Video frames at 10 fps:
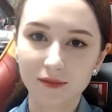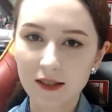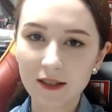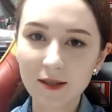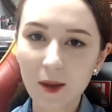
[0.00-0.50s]

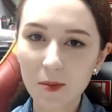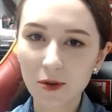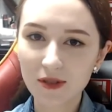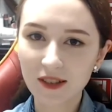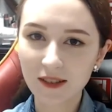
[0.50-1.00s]
Since I'm
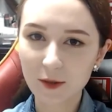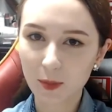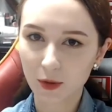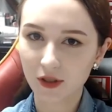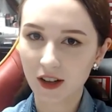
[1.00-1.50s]
using this
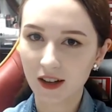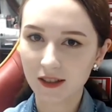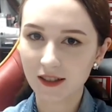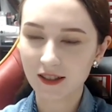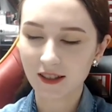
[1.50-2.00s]

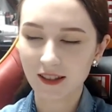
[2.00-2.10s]
product,